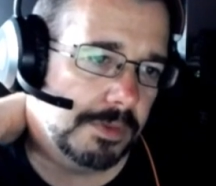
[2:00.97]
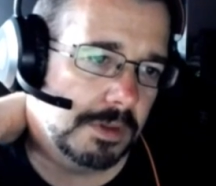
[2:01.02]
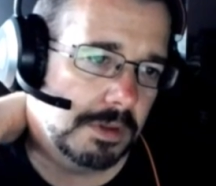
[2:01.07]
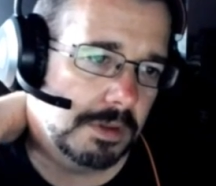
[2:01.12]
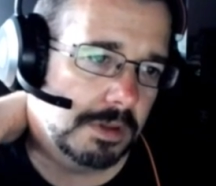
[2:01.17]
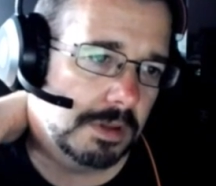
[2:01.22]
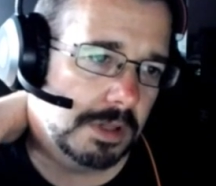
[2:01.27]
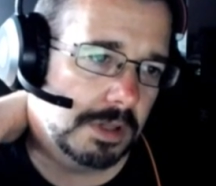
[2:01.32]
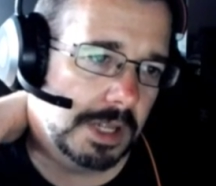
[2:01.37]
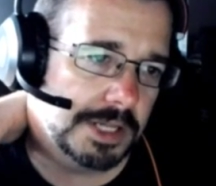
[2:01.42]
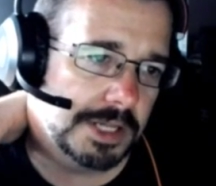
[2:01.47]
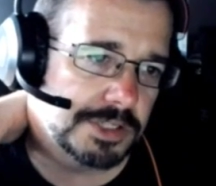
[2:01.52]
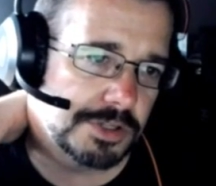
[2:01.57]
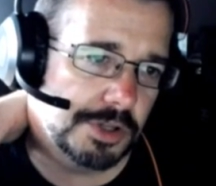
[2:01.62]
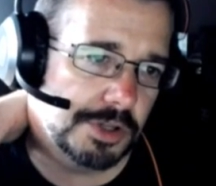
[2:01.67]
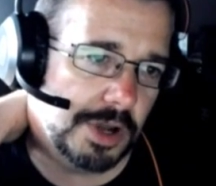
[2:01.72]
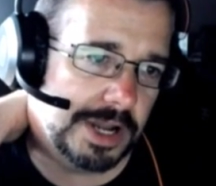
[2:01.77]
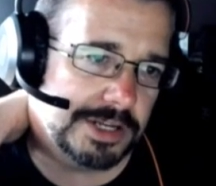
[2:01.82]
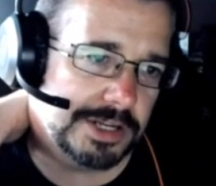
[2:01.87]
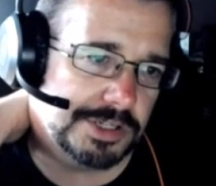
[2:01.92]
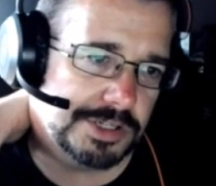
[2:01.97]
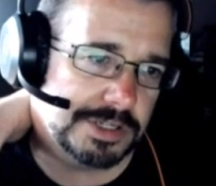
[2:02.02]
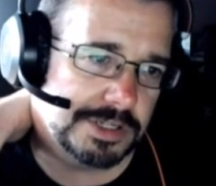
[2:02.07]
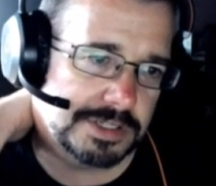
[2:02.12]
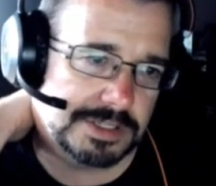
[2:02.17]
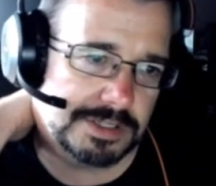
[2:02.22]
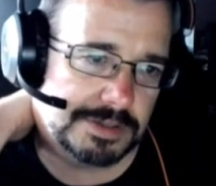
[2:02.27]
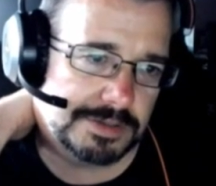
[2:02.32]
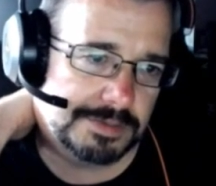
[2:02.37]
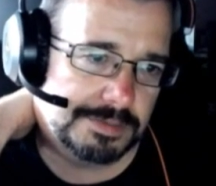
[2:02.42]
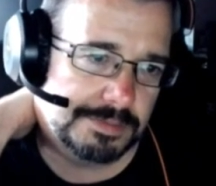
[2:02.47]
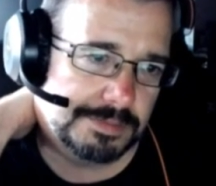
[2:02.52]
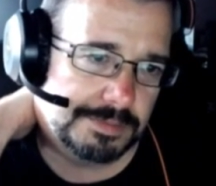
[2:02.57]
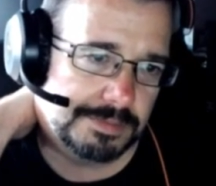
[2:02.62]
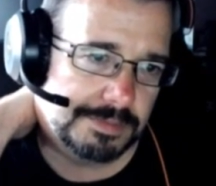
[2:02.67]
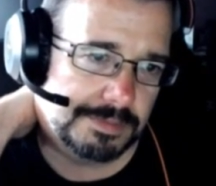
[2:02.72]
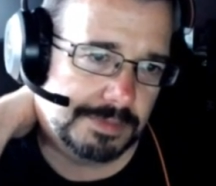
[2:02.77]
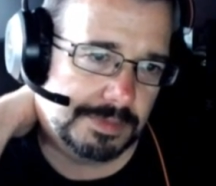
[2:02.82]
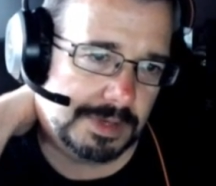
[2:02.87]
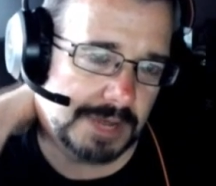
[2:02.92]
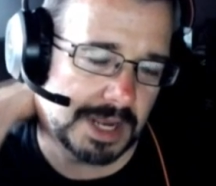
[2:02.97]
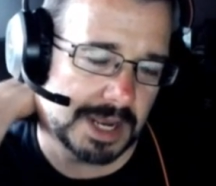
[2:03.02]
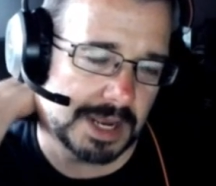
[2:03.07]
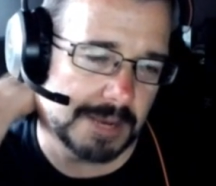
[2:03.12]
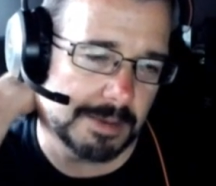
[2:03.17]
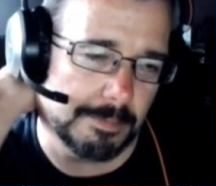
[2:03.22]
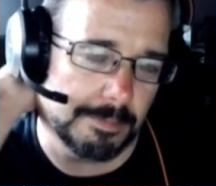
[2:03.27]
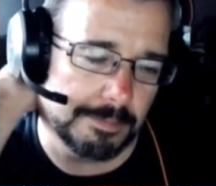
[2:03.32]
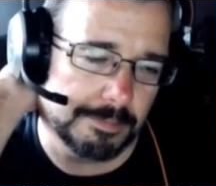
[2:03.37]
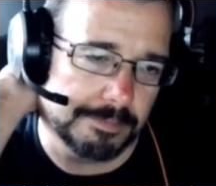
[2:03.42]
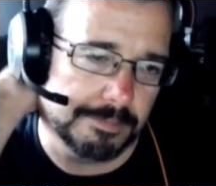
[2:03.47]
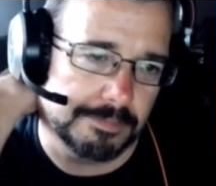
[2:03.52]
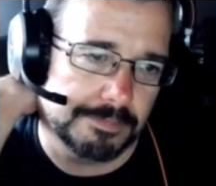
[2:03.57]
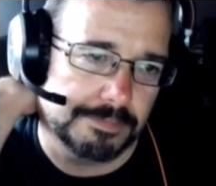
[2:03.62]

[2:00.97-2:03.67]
it's not just um,